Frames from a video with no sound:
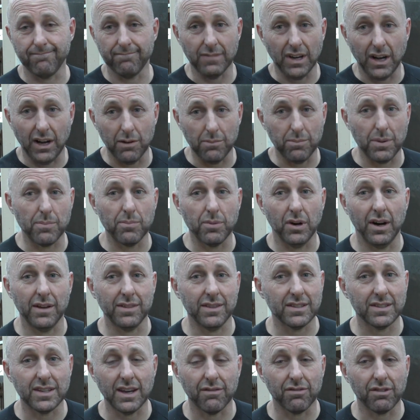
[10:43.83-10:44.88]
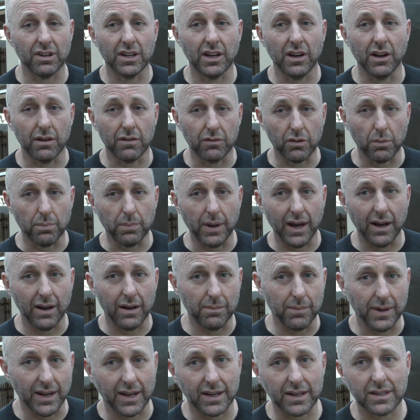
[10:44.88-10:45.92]
I'd be buying this every day over a Power
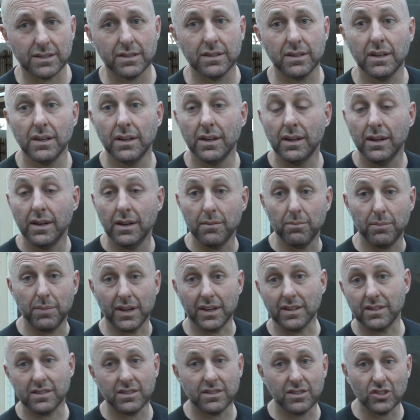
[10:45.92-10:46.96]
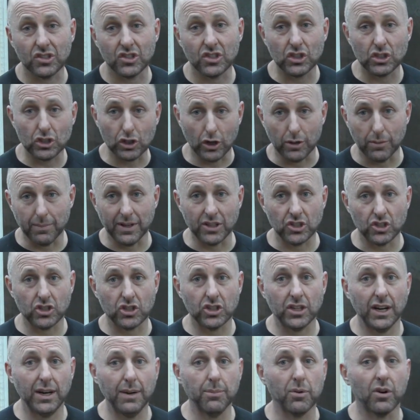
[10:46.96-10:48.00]
Max because it's just so much
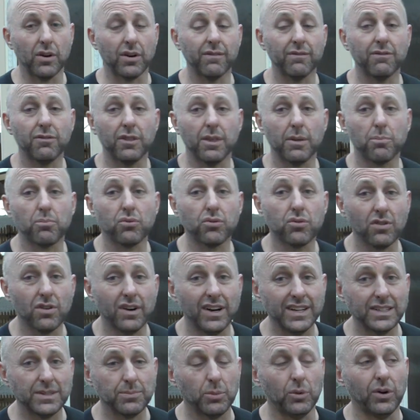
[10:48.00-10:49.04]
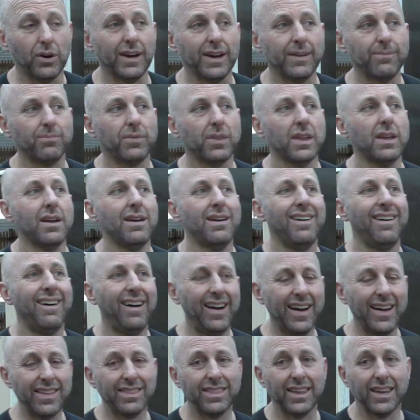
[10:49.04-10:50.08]
cheaper, and for the price point,
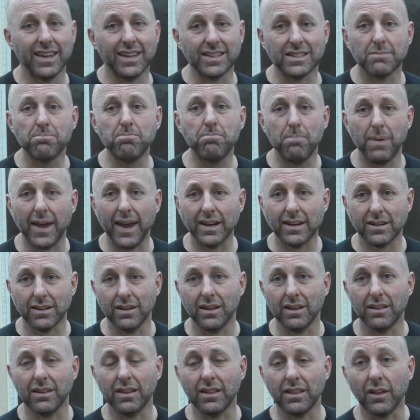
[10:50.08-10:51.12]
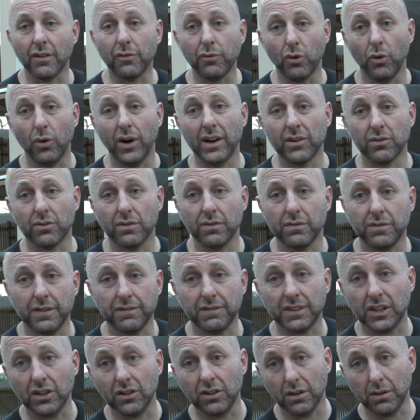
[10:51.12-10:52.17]
I think it's better than the
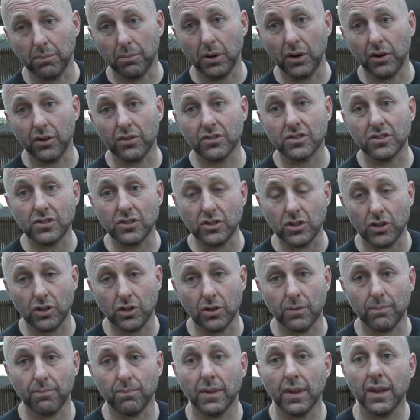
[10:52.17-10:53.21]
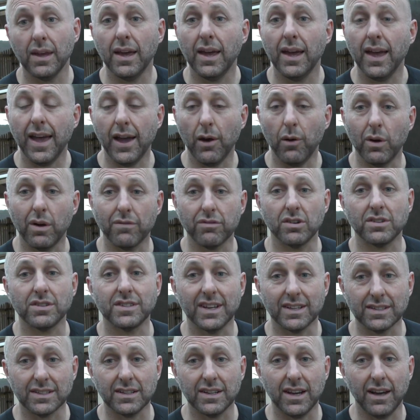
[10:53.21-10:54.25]
$450 bows new. However, it
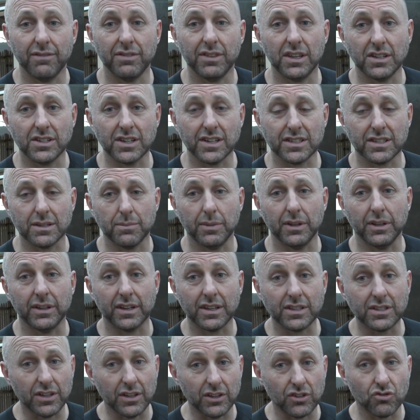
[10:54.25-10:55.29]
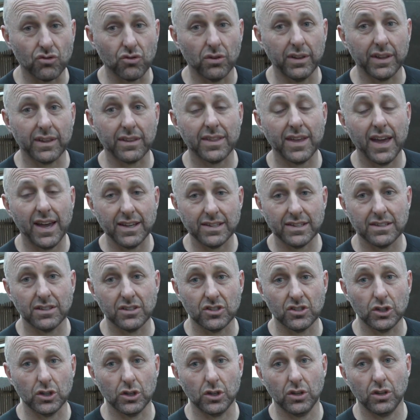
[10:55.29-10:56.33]
doesn't have the adjustability, so the draw length has to
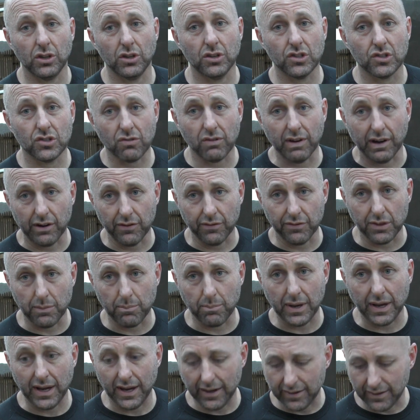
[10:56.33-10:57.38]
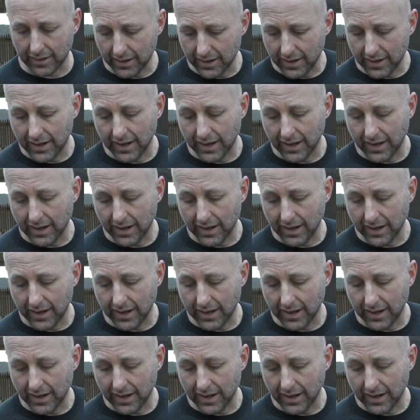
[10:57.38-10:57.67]
suit you straight off the bat.